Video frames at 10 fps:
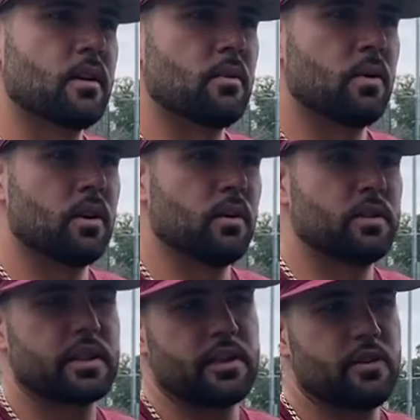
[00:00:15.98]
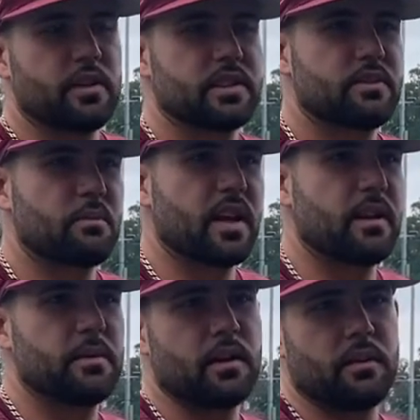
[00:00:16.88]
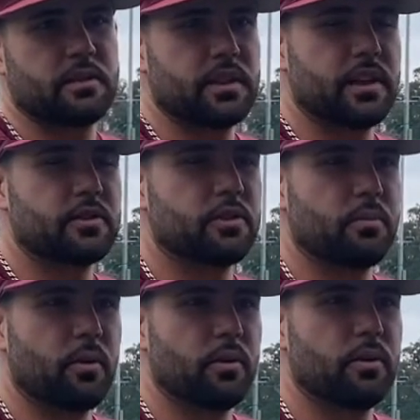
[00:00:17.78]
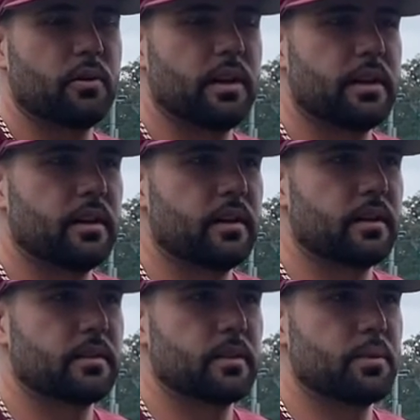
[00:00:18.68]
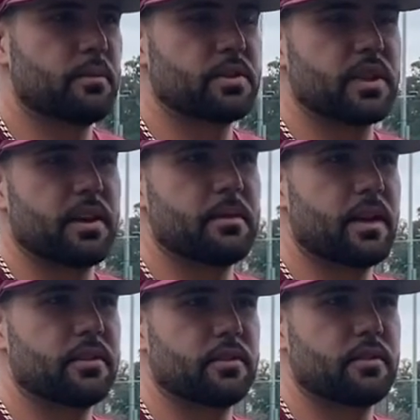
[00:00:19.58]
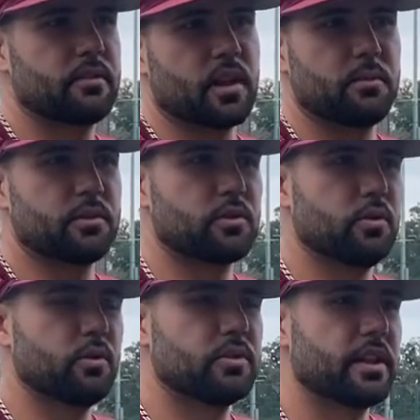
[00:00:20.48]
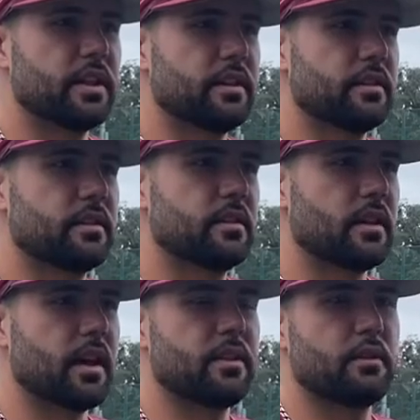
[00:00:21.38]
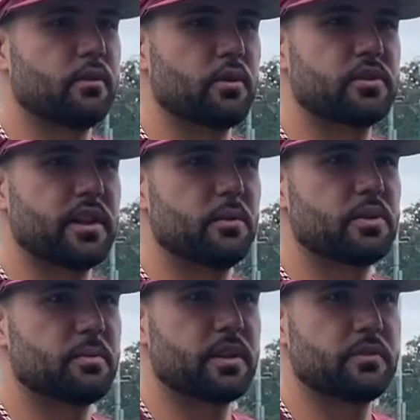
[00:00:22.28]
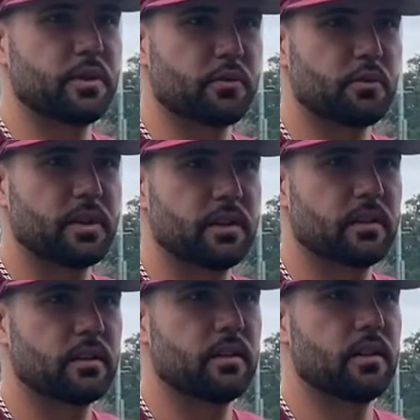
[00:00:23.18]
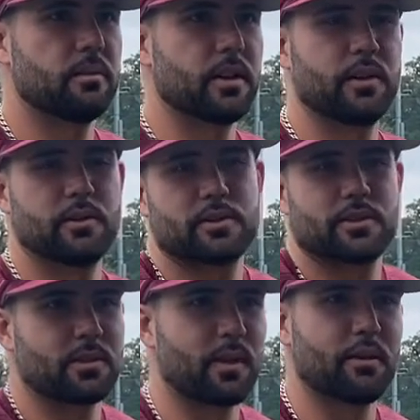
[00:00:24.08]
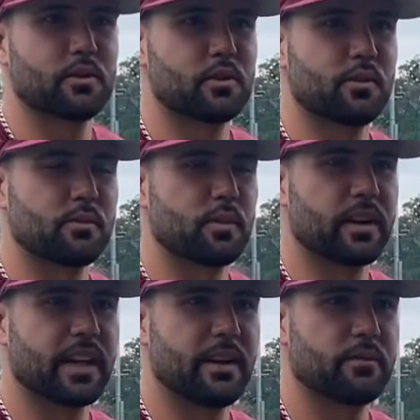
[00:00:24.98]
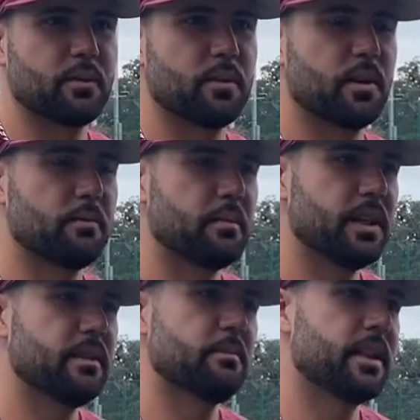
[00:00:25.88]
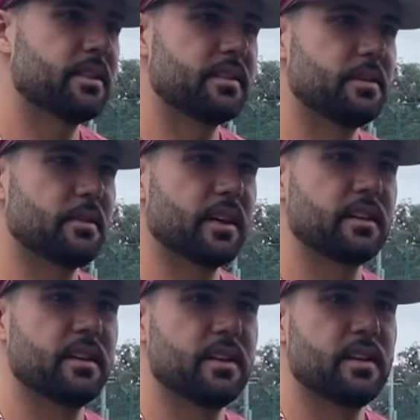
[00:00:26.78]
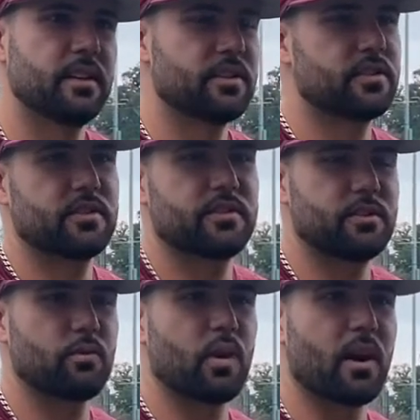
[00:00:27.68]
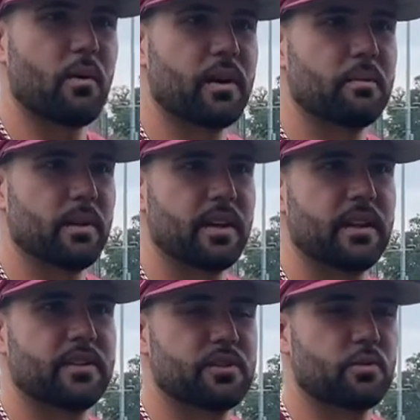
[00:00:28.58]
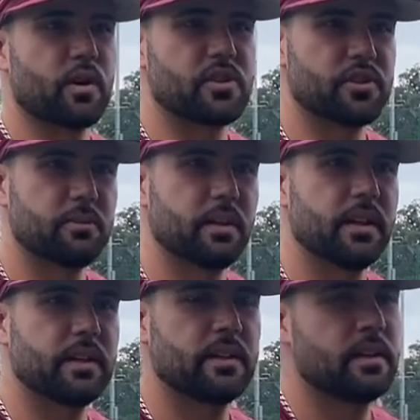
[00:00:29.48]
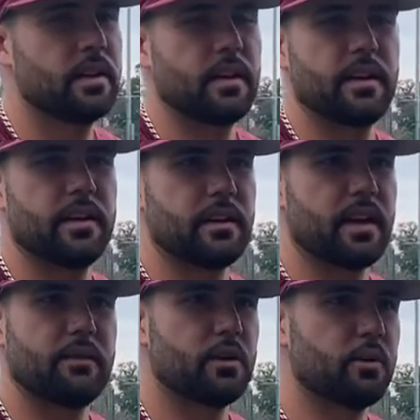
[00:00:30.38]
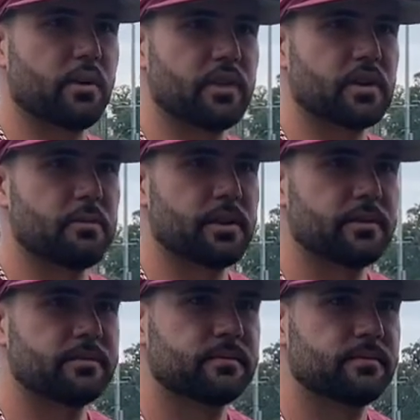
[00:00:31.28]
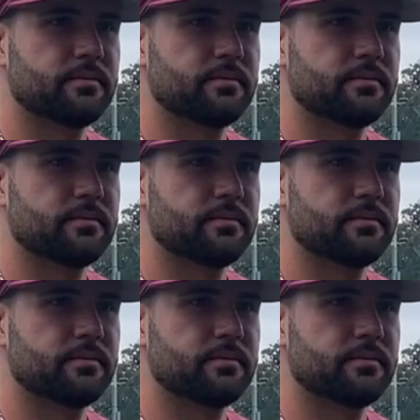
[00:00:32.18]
Well, once I knew I was leaving Miami, obviously I entered the portal and pretty much came down to a couple schools, and I thought Florida State was the best fit for me. I know it's a rival school from where I came from, but he made it seem like this is where I want to play and this is where I should play, and I have no regrets coming here.